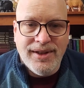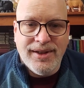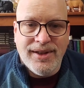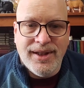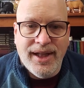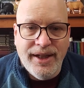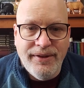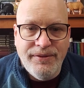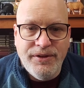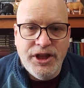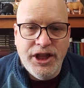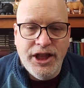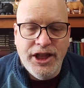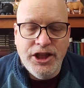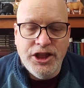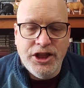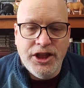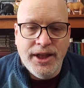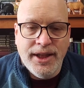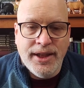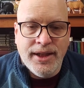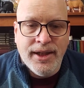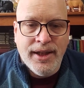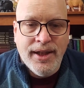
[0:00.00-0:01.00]
and
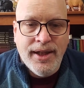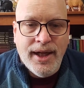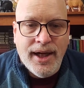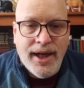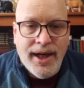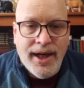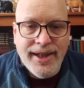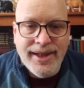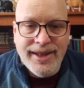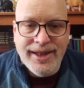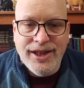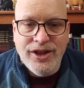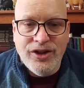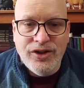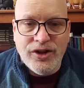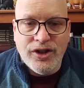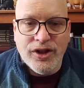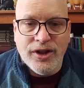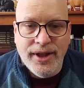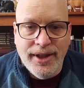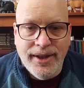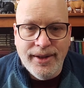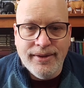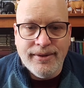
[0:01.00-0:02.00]
life-changing
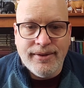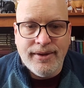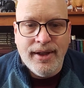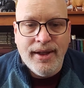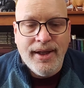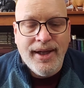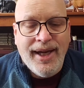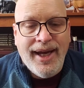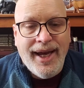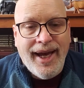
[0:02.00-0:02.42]
Easter is.